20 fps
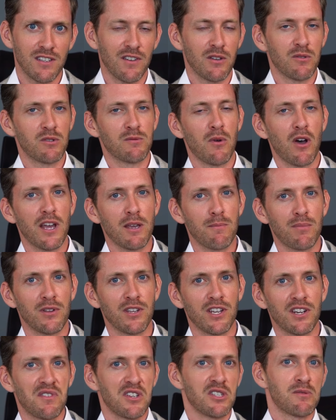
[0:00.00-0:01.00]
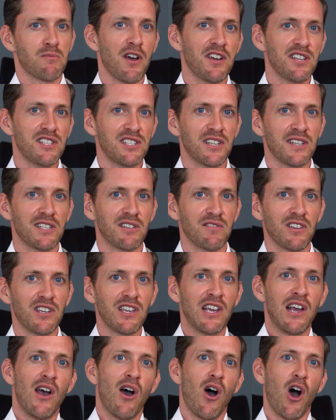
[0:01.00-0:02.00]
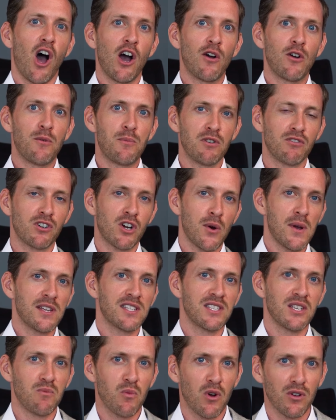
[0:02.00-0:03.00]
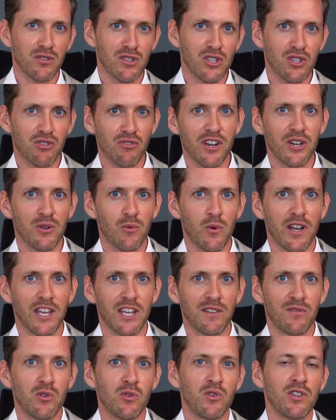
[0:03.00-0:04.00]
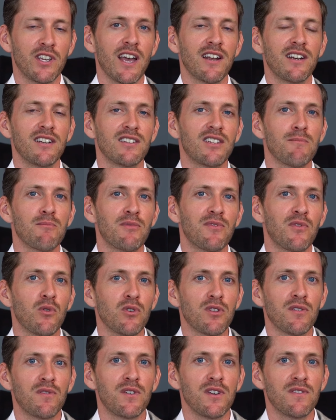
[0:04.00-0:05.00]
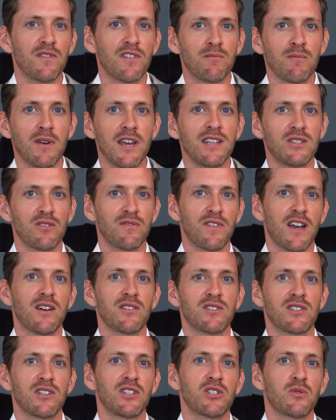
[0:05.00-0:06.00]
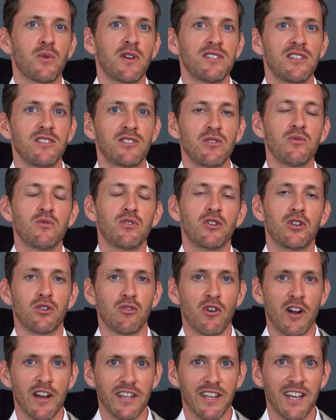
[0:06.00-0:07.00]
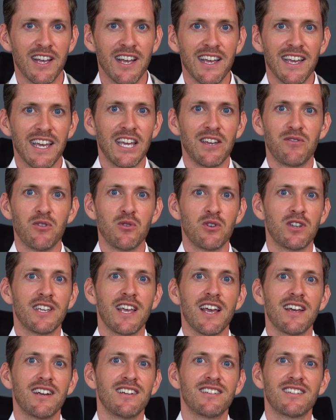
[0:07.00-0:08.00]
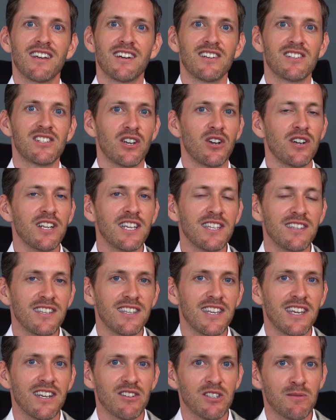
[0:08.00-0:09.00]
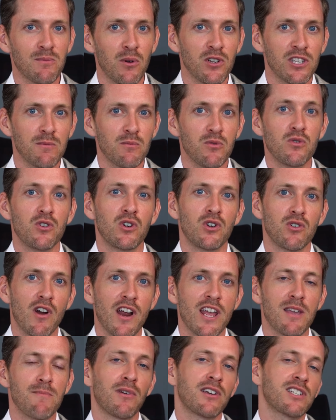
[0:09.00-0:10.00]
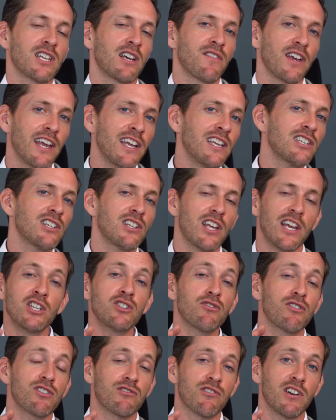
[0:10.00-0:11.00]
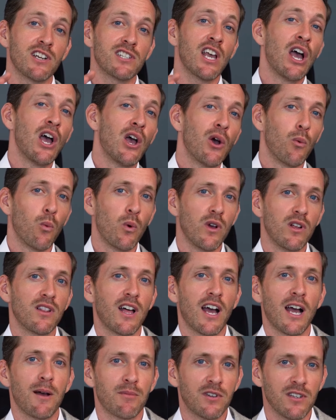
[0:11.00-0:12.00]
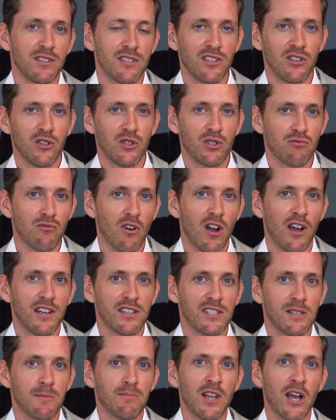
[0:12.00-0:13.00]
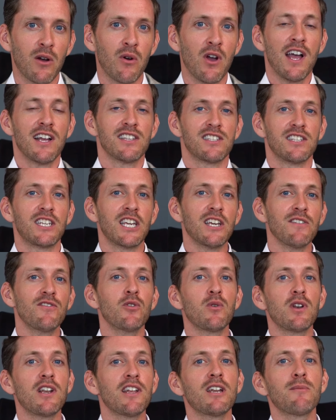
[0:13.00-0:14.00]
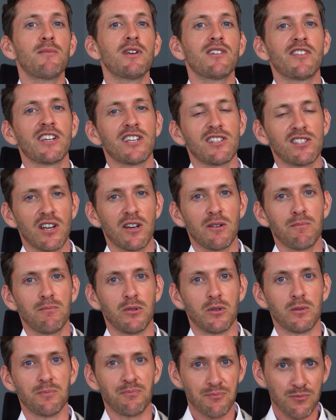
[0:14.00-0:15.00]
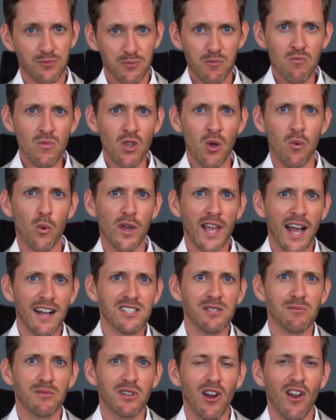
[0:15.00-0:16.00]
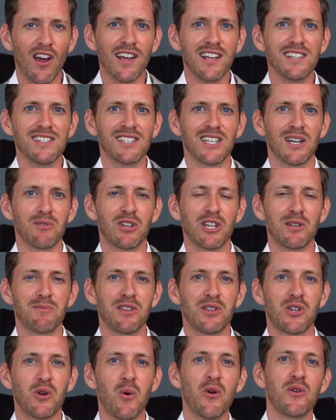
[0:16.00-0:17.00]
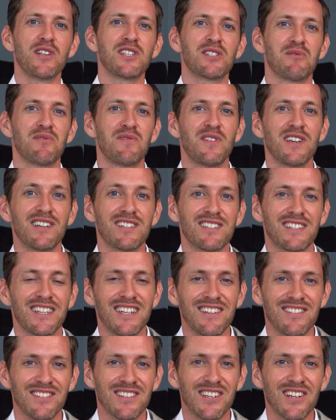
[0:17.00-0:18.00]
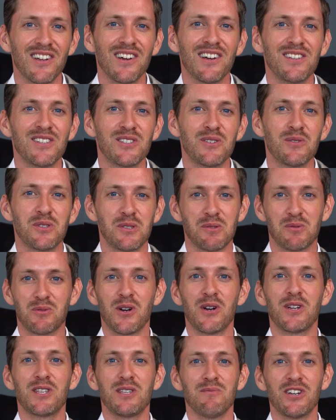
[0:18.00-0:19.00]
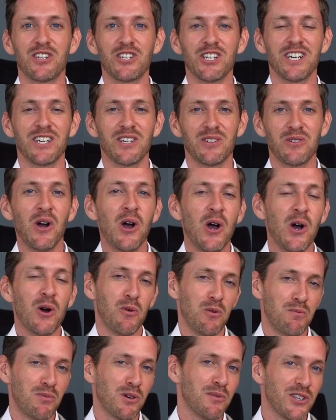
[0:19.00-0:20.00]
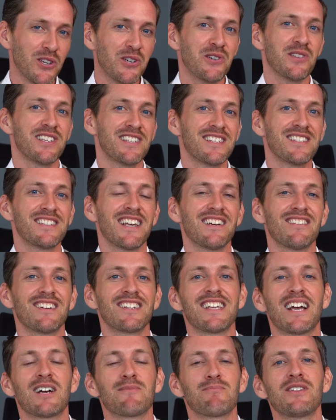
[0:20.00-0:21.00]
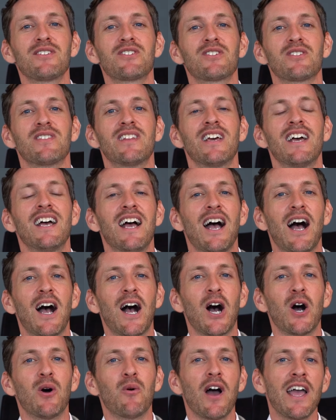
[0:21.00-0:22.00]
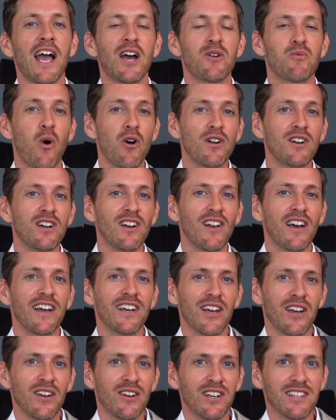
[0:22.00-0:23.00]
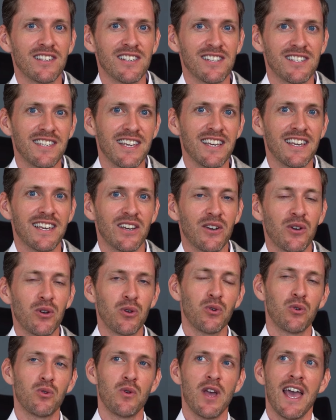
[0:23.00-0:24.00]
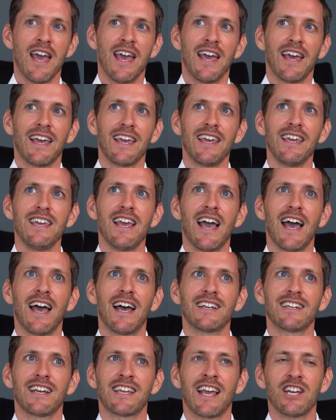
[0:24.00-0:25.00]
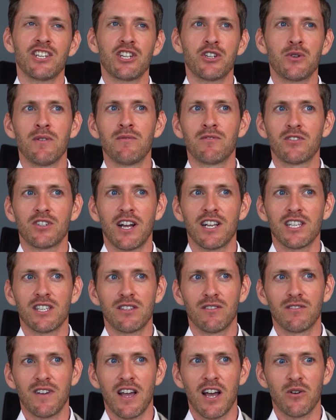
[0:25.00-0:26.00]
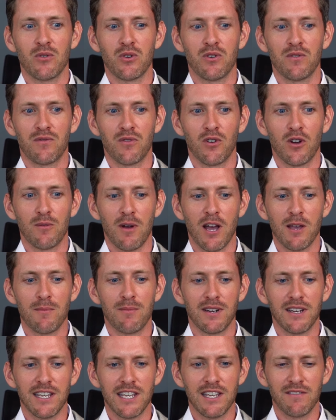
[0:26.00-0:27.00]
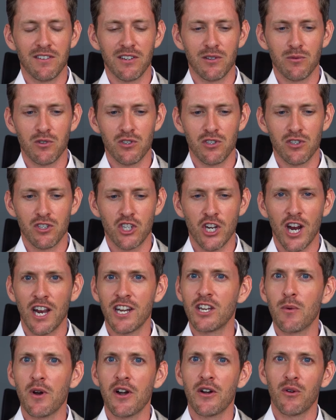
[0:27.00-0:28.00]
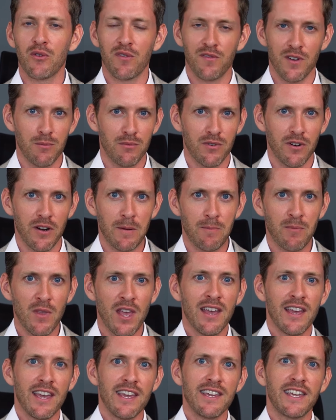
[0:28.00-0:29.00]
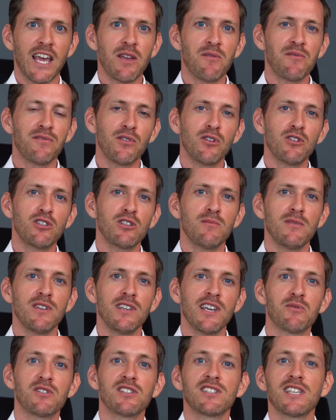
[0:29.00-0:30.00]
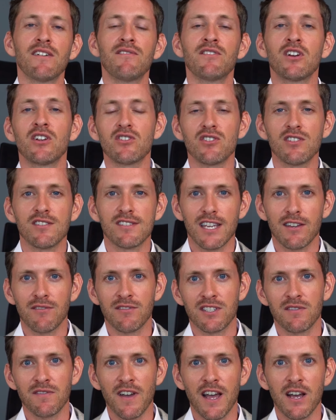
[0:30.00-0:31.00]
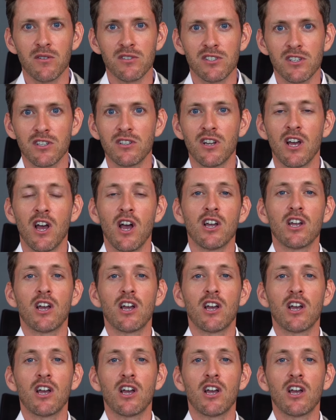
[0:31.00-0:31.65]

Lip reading: If it was my opinion, if it was my CETV, I would be requesting one straight away. If you can get it done before the 5th of May 2022, great. If you can get it done as early in the year as possible, great, because either interest rates will continue to rise. Now, to give you a little bit of an example, we had some clients, and I'm going to be quoting some figures here, and the clients who are subscribed to my channel will probably know this is their exact pension. Well, I had one client earlier this year who he had a cash equivalent transfer value from, I believe it was January or February. He came through to me, it was 770,000.